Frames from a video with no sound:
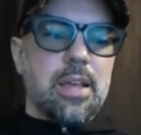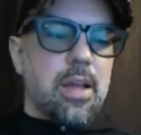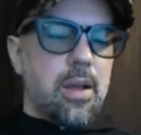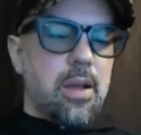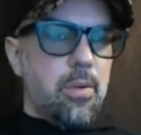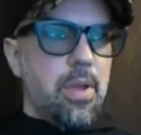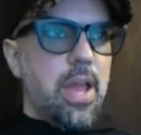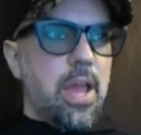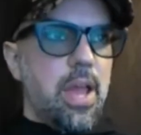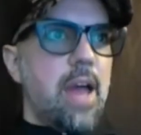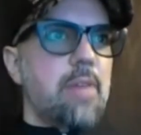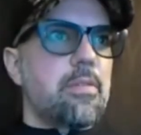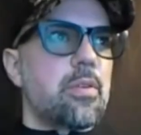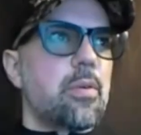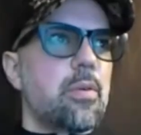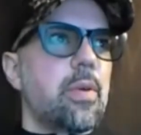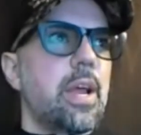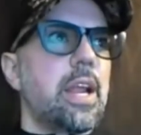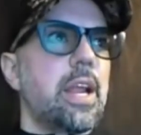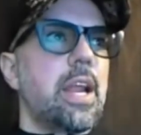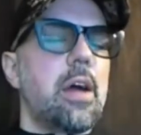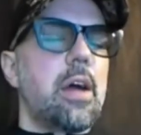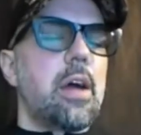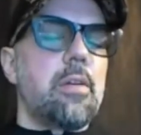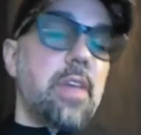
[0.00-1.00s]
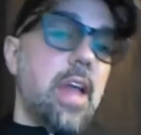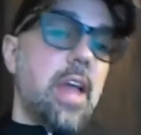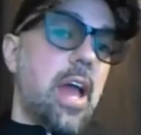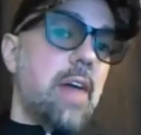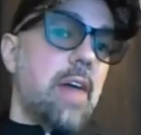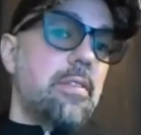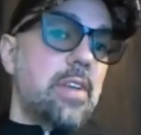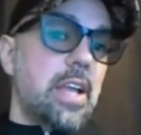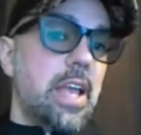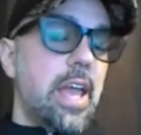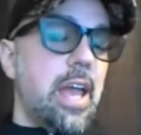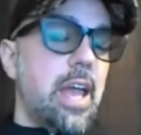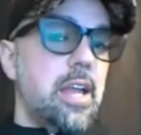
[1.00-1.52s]
we have it right now. If you haven't,
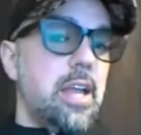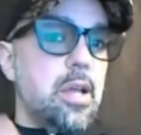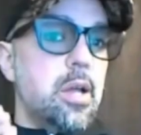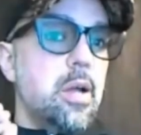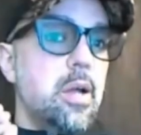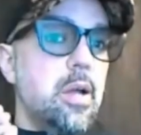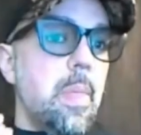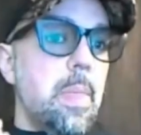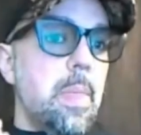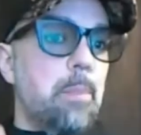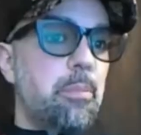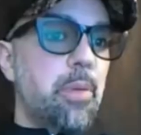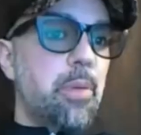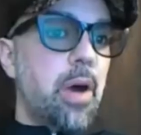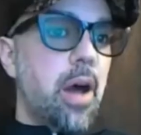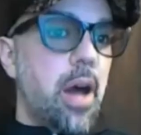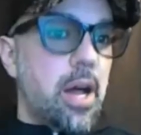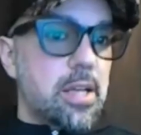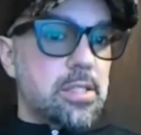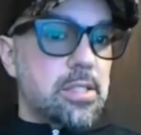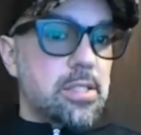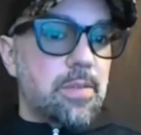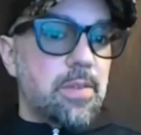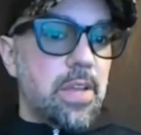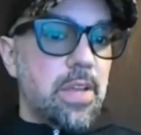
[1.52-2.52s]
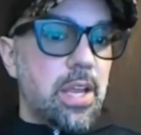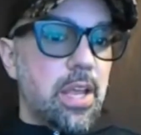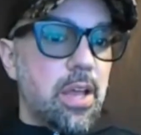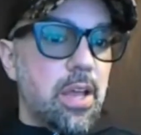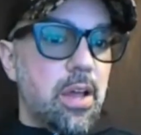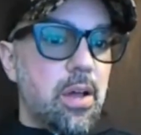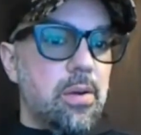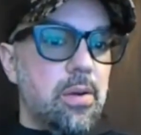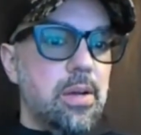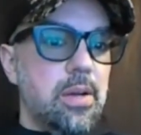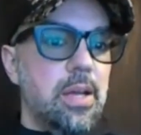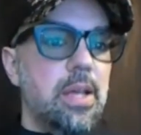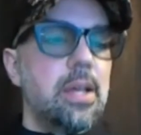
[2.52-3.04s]
again, pause the
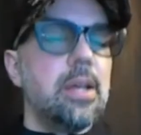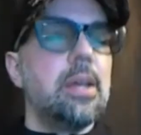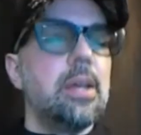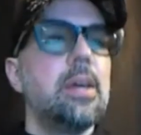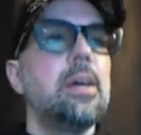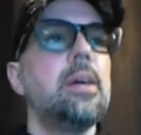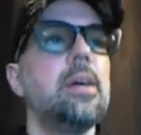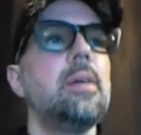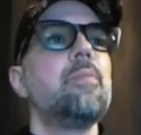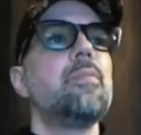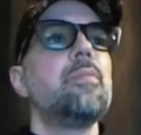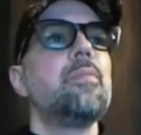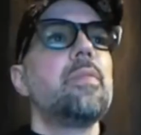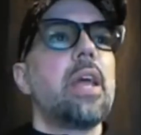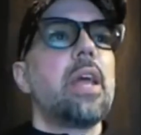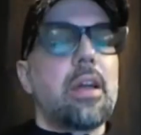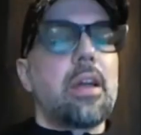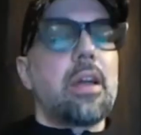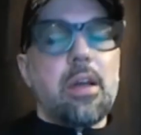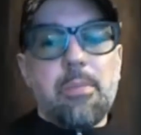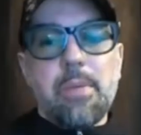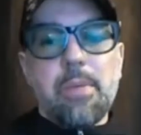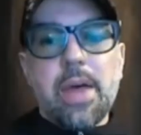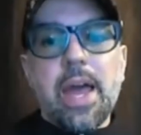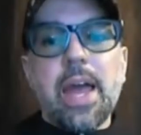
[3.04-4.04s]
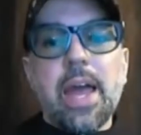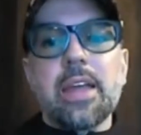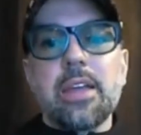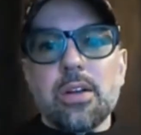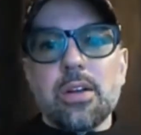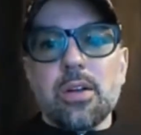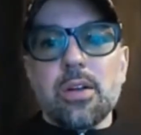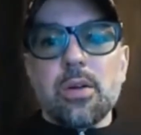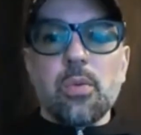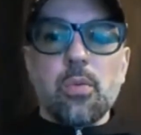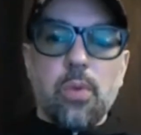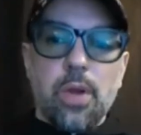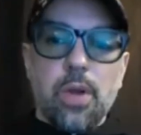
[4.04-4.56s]
video and come back
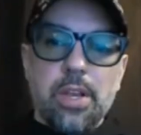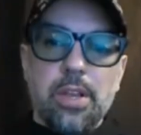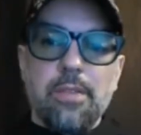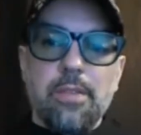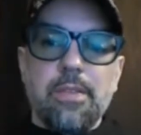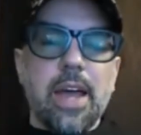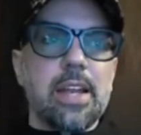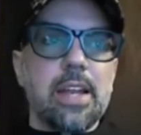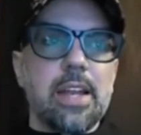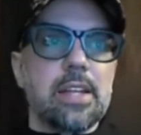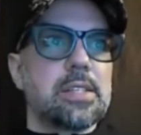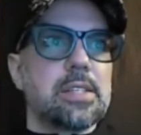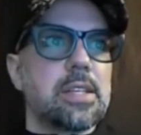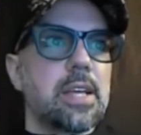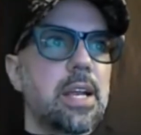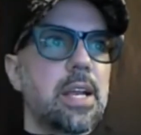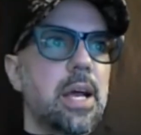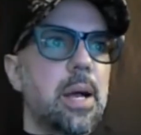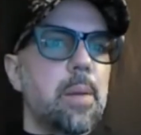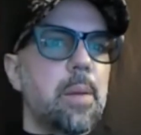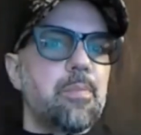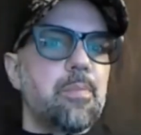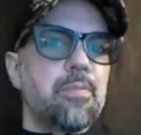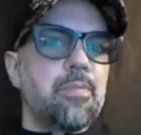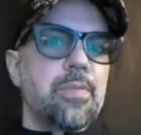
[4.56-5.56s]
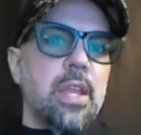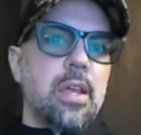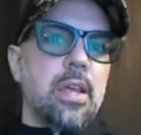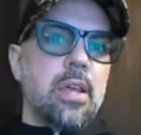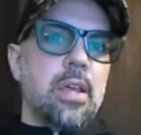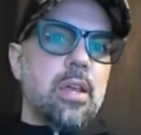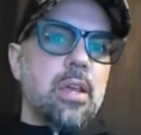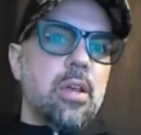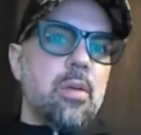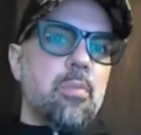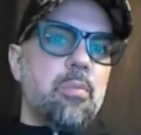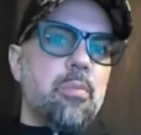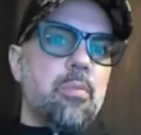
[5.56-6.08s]
here when you've had it set up.
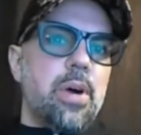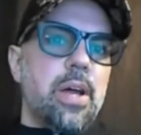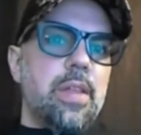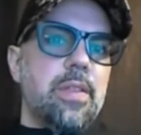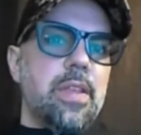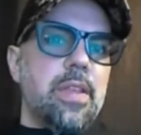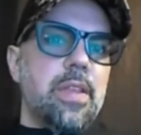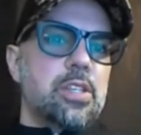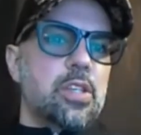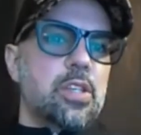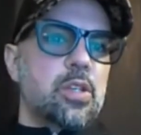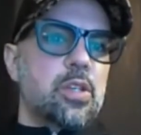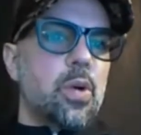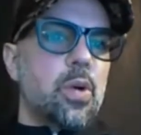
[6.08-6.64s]
But this is